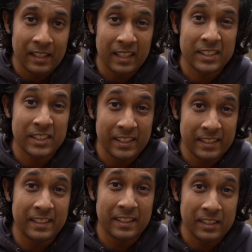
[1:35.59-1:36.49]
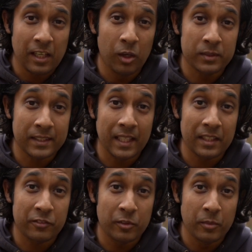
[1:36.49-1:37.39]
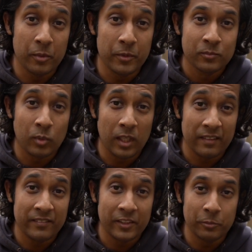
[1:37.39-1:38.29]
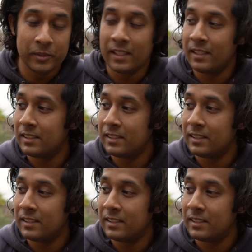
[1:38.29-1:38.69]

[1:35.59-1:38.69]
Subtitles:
I just needed it to hold together for a moment while I filmed.